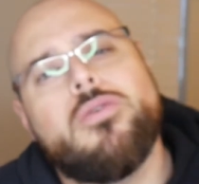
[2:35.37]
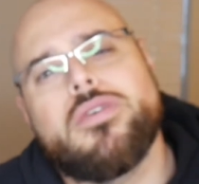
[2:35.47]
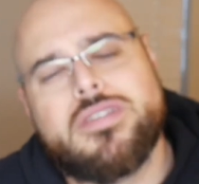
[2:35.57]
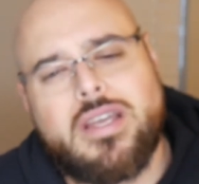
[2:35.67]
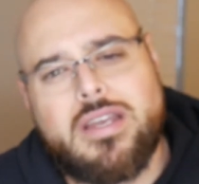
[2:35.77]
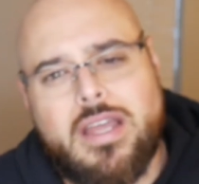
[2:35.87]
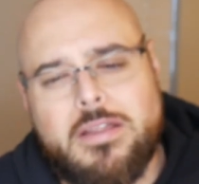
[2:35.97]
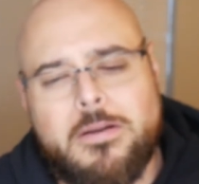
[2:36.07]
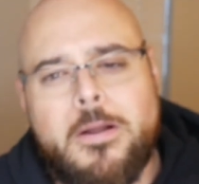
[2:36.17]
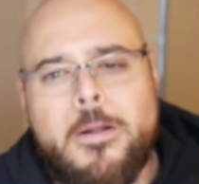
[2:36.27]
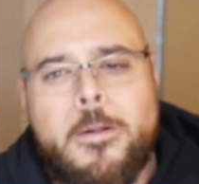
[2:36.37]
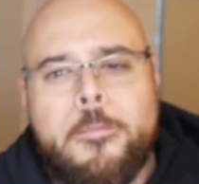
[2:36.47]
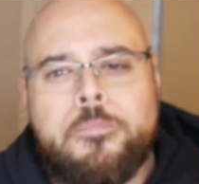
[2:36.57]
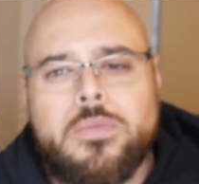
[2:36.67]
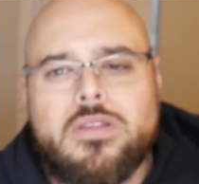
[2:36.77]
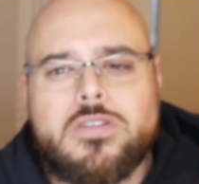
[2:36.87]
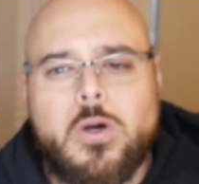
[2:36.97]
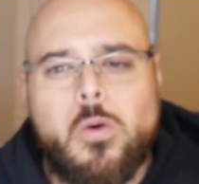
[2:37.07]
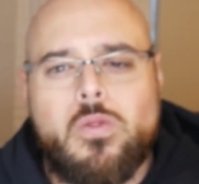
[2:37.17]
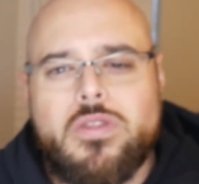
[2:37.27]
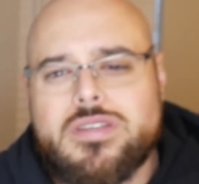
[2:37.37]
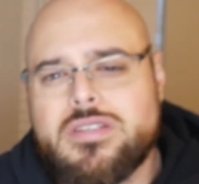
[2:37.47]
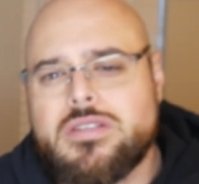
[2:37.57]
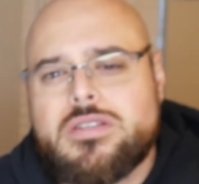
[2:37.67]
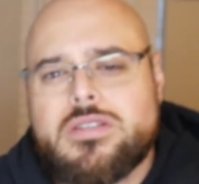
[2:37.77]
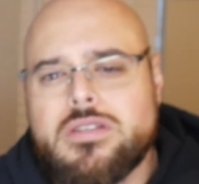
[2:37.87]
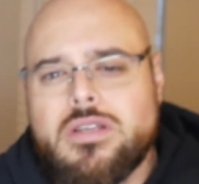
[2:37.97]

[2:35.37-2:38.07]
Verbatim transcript: We're sticking together. And so this is